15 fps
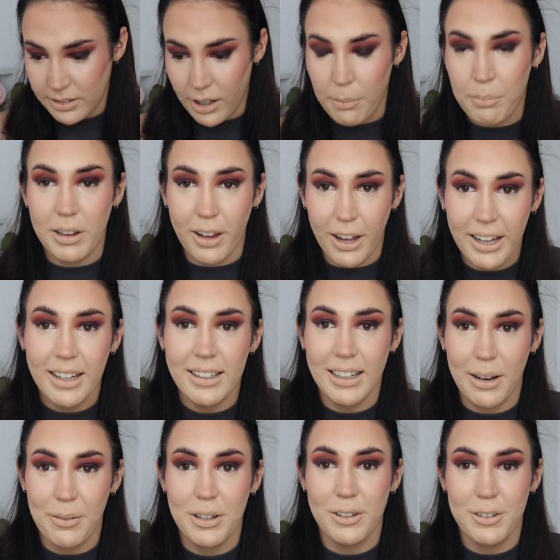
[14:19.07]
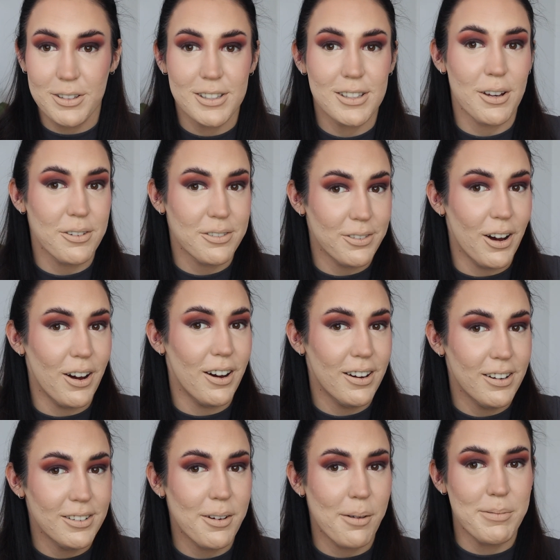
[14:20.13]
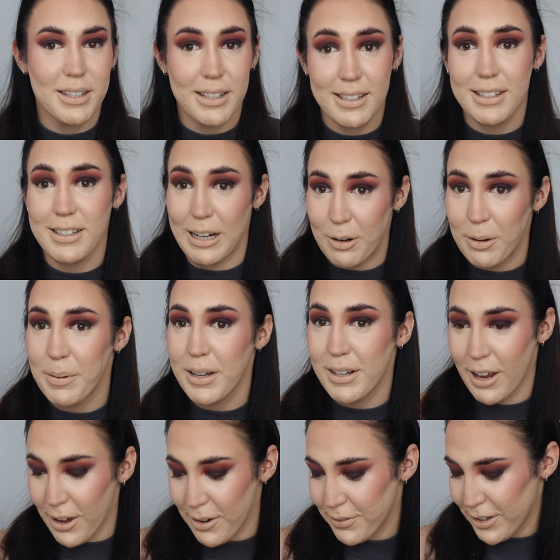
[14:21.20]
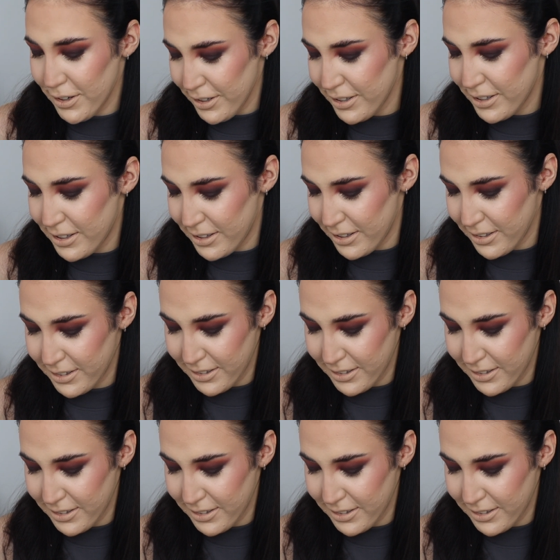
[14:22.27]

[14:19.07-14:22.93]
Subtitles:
I'm liking how it looks so far. I'm still a bit nervous.